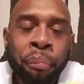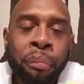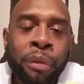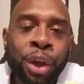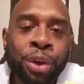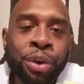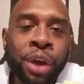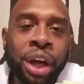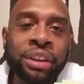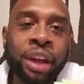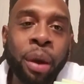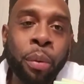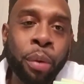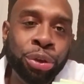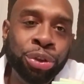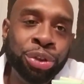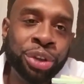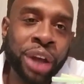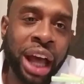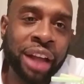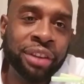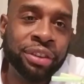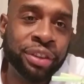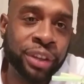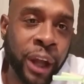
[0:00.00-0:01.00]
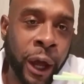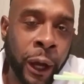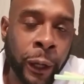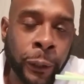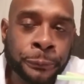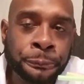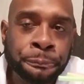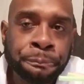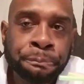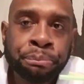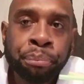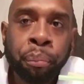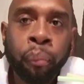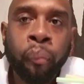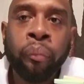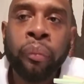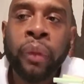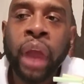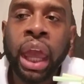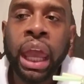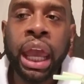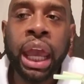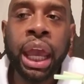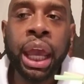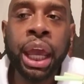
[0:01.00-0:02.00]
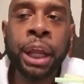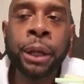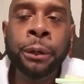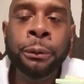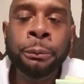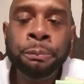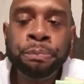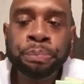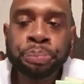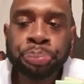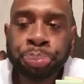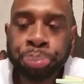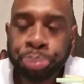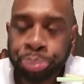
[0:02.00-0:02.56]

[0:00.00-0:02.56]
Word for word: You guys, I want you guys to know, in